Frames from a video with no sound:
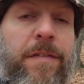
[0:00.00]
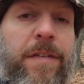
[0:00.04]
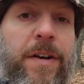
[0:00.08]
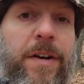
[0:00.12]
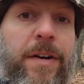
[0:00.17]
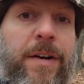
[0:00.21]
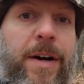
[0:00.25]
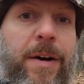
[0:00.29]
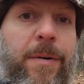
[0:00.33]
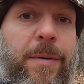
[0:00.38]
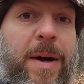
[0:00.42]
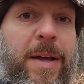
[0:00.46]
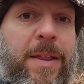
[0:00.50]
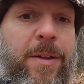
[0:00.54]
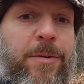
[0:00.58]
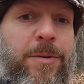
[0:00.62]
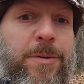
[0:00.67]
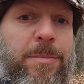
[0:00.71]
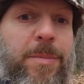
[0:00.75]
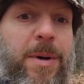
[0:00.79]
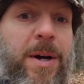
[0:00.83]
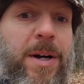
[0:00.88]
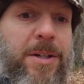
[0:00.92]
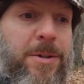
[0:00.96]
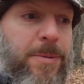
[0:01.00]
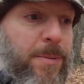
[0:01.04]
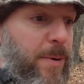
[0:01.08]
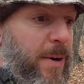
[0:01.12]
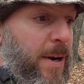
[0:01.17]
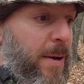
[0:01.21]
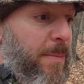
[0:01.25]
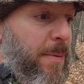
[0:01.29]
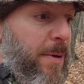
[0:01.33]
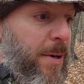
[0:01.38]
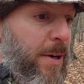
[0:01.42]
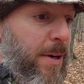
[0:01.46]
I figured out why those bucks
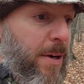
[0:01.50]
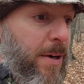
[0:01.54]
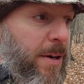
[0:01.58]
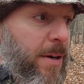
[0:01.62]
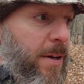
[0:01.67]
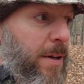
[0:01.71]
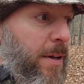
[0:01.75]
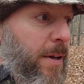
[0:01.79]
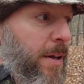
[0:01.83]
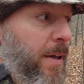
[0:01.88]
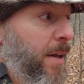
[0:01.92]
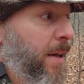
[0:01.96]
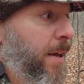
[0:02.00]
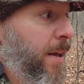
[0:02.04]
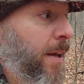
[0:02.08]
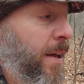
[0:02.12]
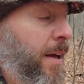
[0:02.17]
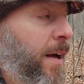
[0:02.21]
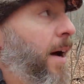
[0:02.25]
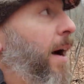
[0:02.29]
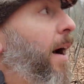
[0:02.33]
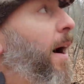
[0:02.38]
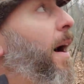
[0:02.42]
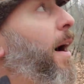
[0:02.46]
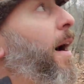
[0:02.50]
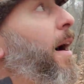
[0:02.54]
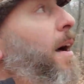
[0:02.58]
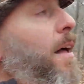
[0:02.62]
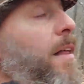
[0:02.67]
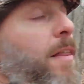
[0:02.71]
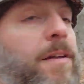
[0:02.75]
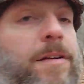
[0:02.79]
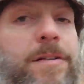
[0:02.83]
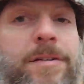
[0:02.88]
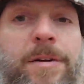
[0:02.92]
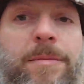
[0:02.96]
were up here.
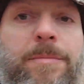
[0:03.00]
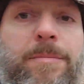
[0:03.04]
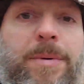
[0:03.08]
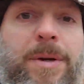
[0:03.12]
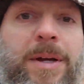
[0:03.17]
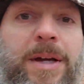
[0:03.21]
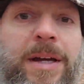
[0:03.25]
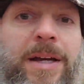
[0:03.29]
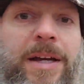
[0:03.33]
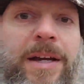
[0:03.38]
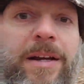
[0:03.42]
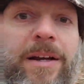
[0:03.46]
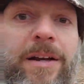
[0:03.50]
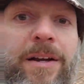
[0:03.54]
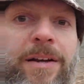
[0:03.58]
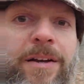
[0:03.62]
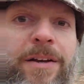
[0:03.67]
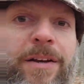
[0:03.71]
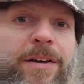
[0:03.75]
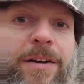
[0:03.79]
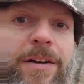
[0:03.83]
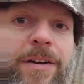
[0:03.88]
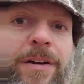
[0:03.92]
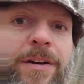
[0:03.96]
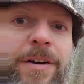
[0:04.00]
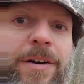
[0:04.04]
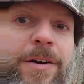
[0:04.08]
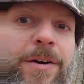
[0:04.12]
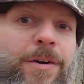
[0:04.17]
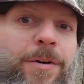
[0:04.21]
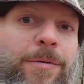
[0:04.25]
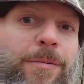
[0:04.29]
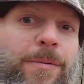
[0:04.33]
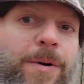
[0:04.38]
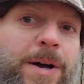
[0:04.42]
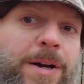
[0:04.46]
There's a big
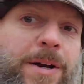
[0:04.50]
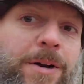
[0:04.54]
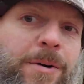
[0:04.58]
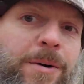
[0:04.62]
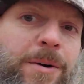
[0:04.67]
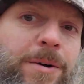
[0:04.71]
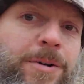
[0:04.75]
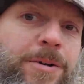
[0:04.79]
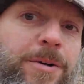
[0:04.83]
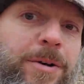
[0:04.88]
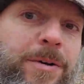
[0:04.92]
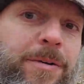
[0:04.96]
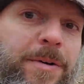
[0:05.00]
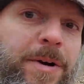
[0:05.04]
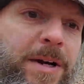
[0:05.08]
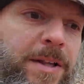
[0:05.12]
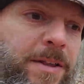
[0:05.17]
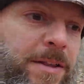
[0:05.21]
white oak tree